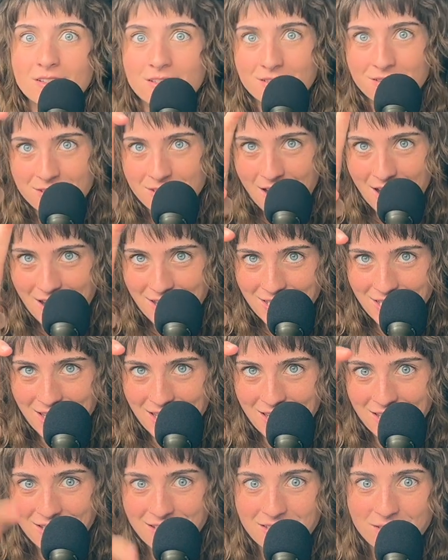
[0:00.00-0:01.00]
side
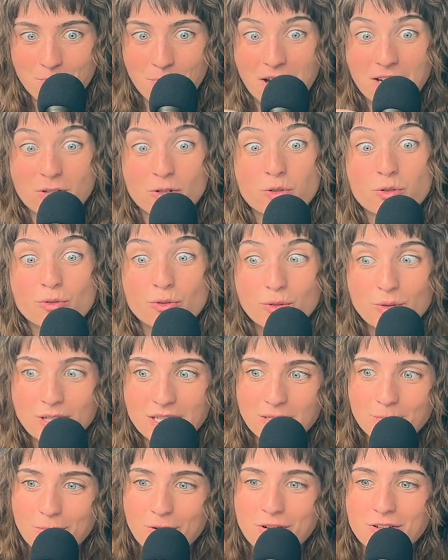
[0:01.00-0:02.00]
gigs, my
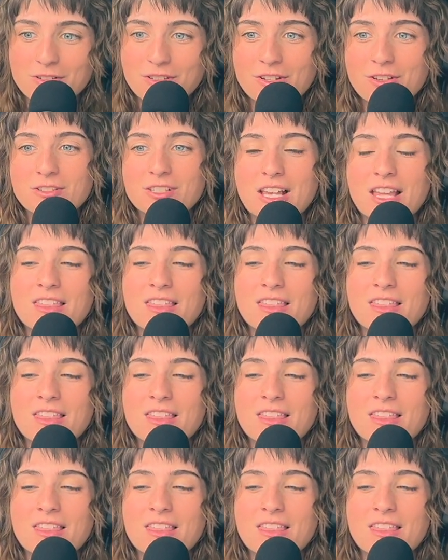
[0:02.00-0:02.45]
truest pursuits.